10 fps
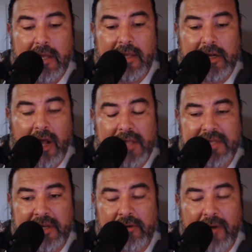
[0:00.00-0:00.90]
The
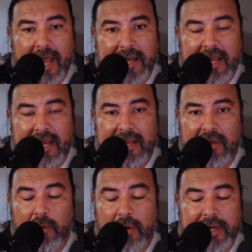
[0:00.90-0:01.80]
constant grind and the
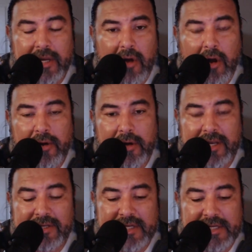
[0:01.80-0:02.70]
working harder can
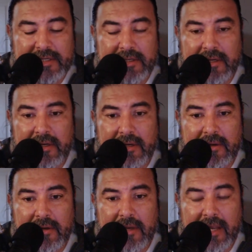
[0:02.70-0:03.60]
just
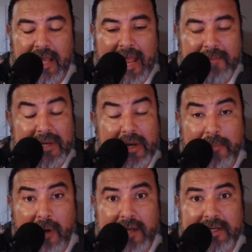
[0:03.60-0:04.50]
empty your
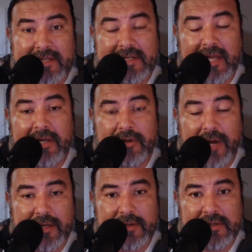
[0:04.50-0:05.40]
pockets and
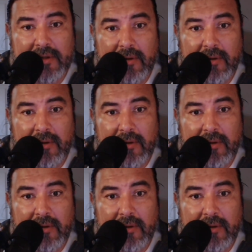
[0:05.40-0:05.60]
drain your soul.